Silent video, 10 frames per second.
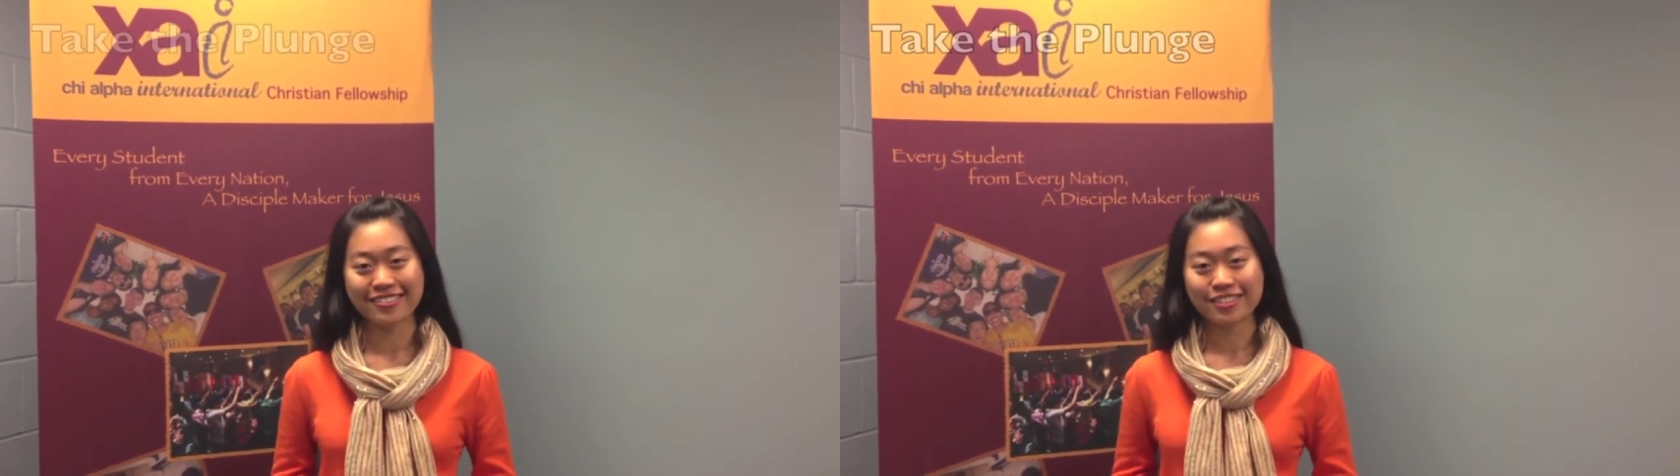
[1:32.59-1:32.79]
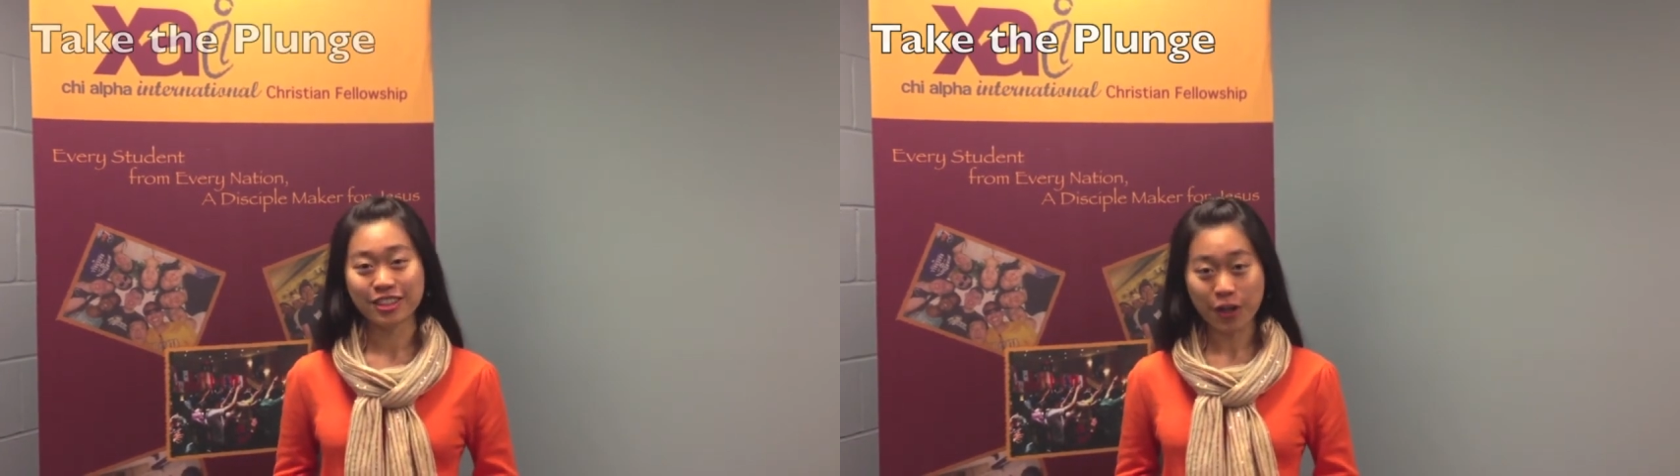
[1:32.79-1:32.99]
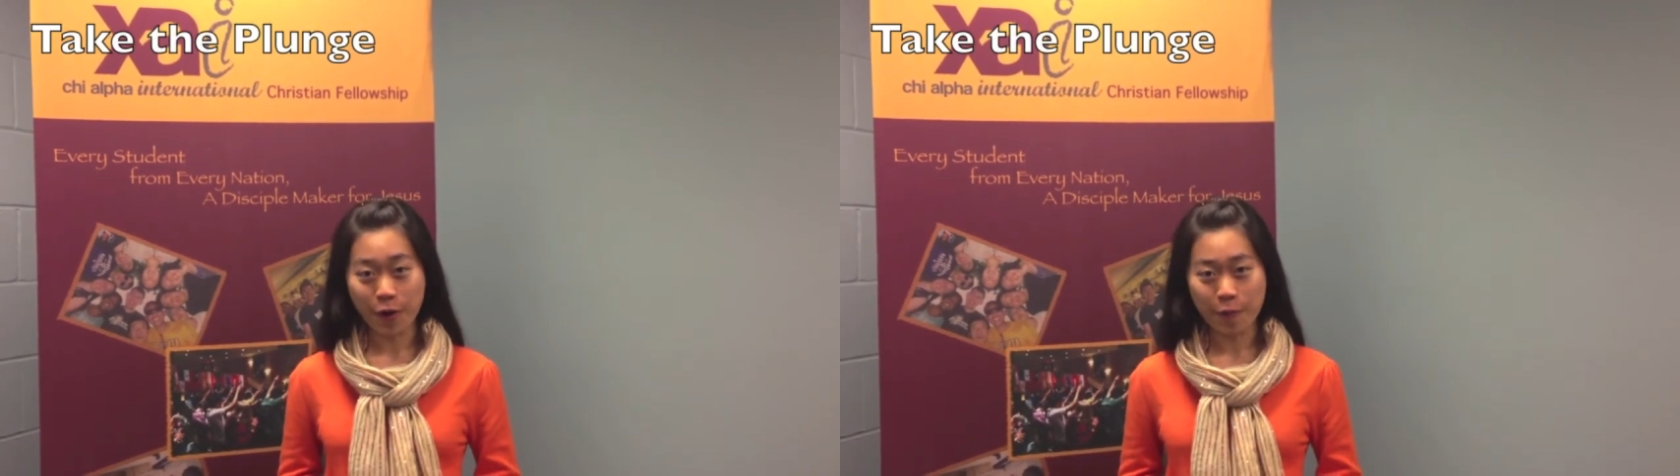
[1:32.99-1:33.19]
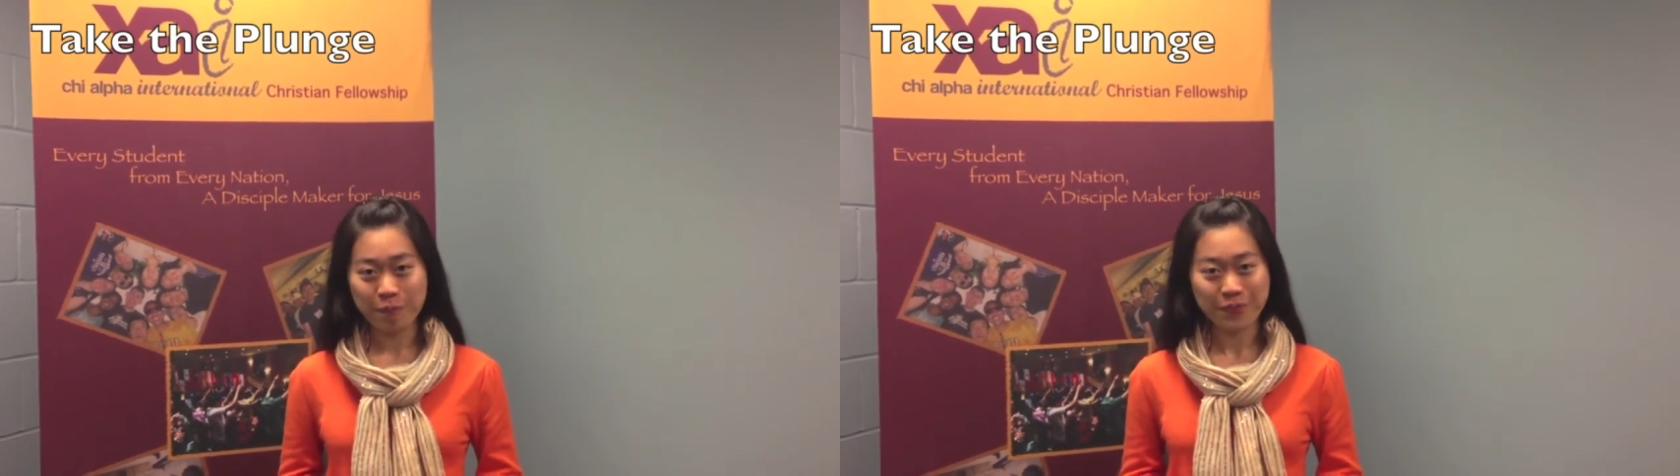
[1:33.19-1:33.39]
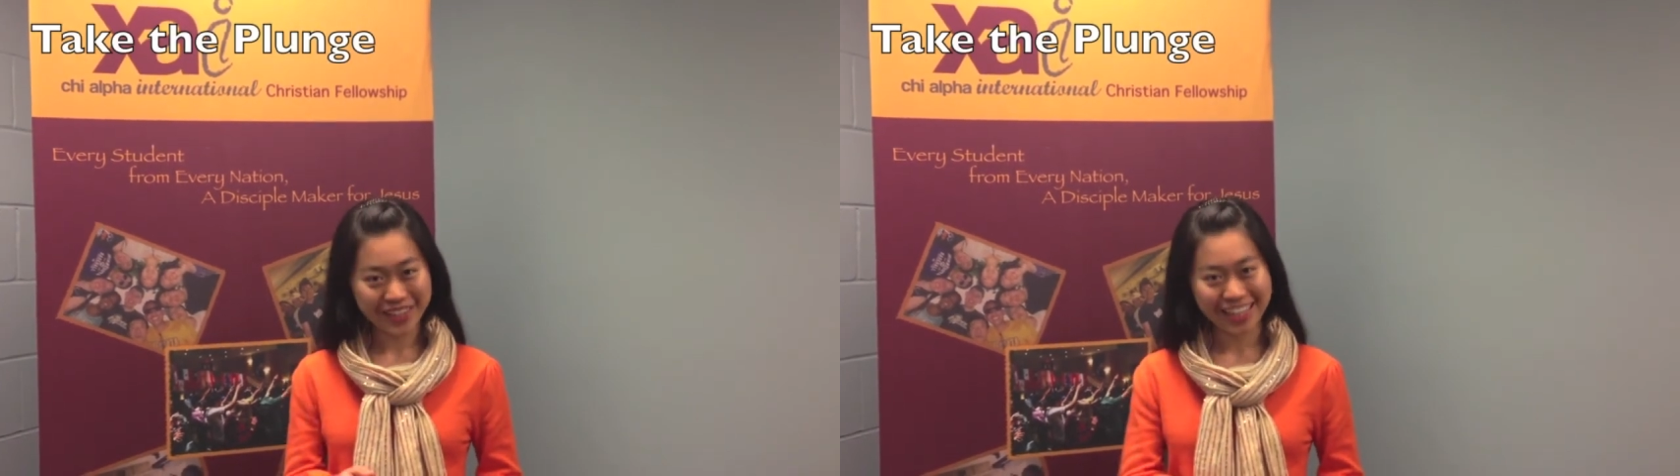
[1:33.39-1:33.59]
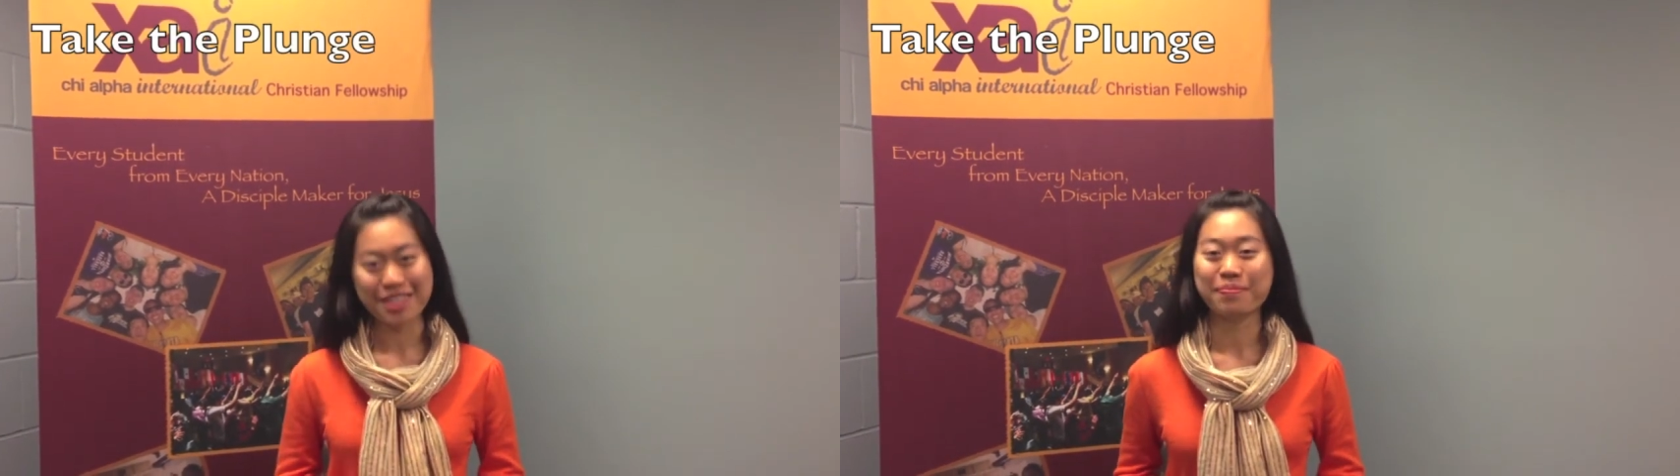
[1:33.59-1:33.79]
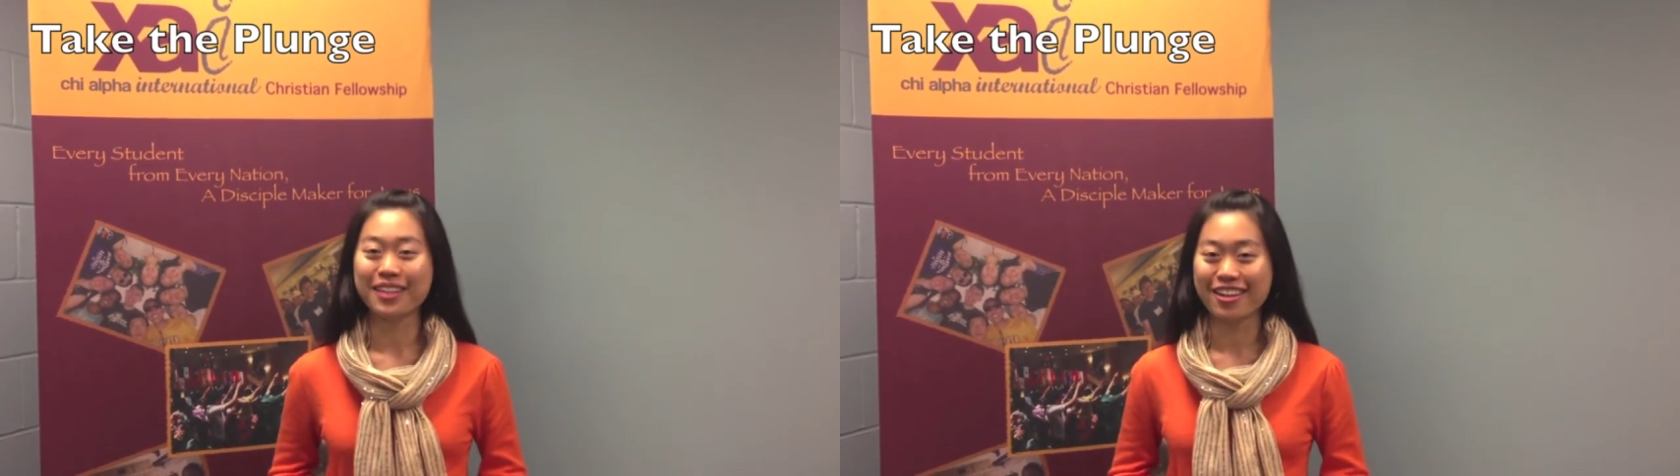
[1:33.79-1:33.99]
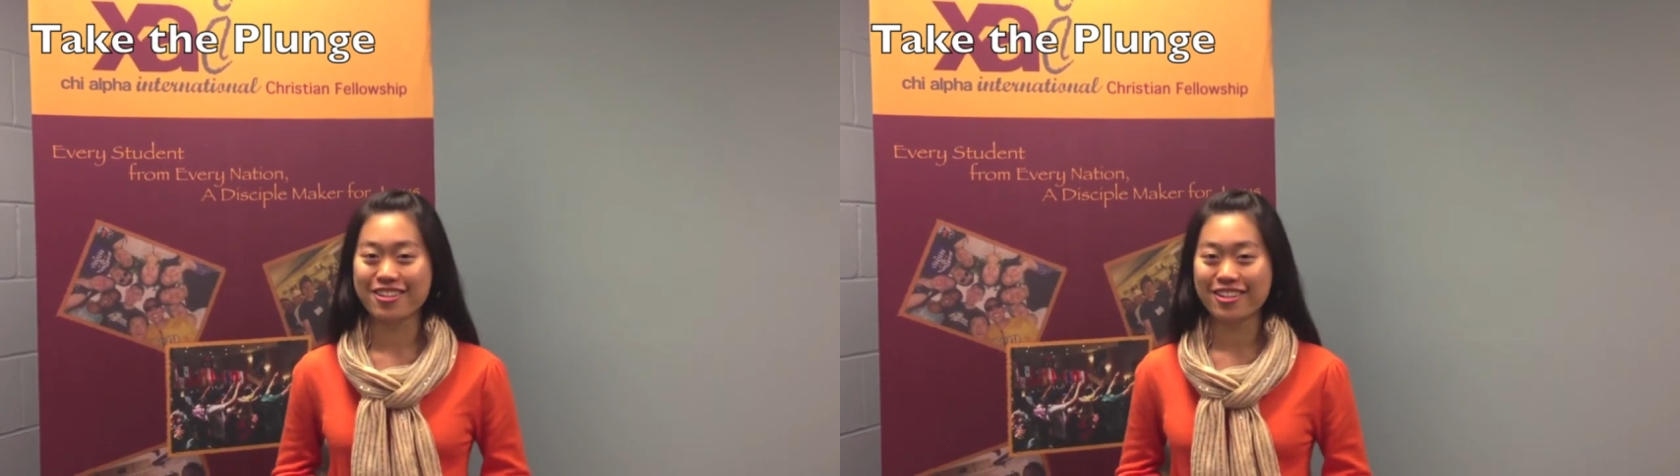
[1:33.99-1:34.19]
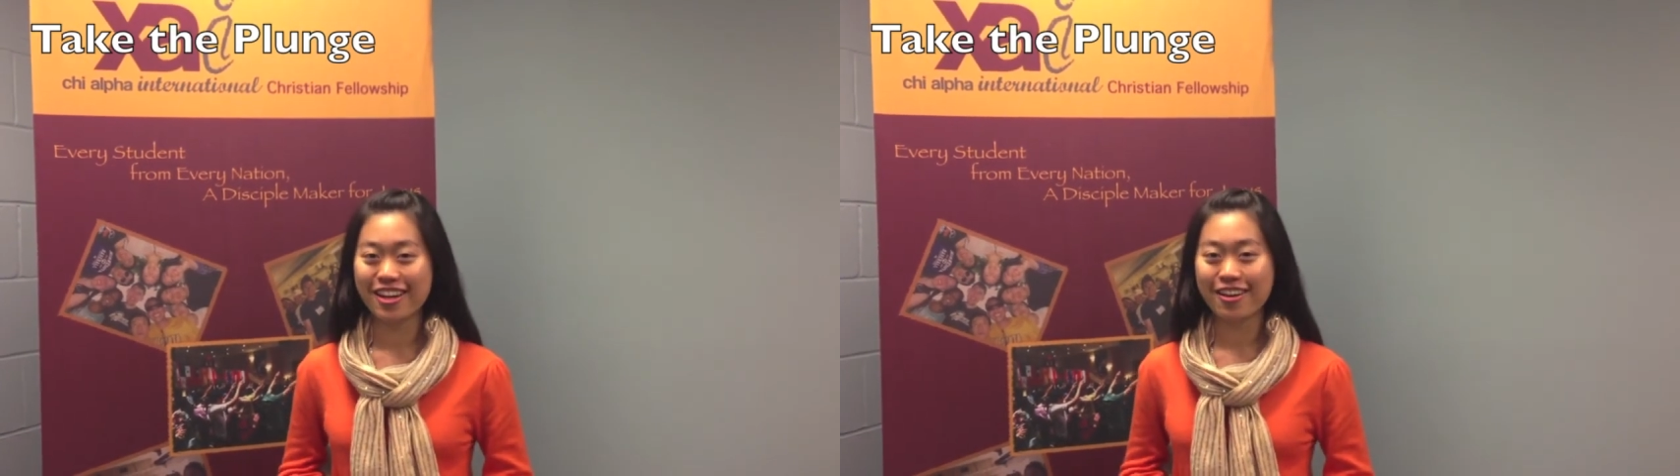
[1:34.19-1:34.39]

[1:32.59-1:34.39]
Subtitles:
So, take the plunge.